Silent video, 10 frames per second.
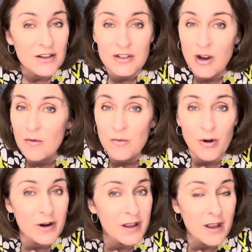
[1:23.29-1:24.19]
Don't
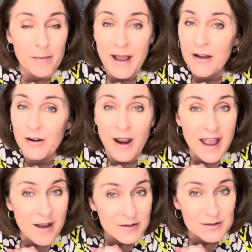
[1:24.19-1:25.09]
worry about your
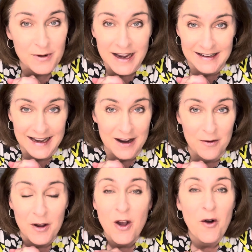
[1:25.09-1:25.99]
house right now
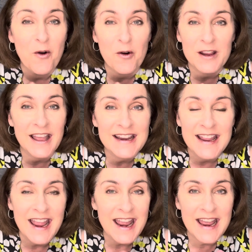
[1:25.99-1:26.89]
or getting
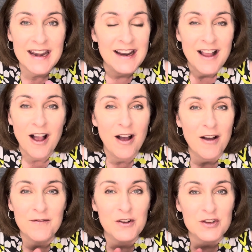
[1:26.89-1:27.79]
ahead
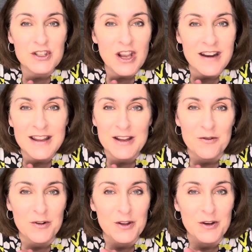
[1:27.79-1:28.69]
of your studying
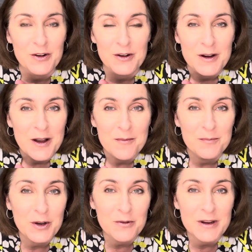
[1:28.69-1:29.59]
or your
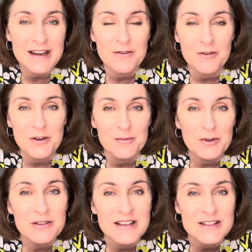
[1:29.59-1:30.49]
book reading or your
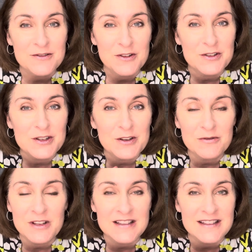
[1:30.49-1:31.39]
book list or your to-do
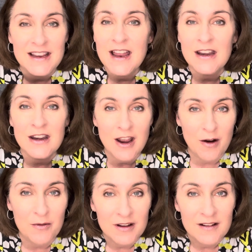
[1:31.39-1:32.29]
list. No,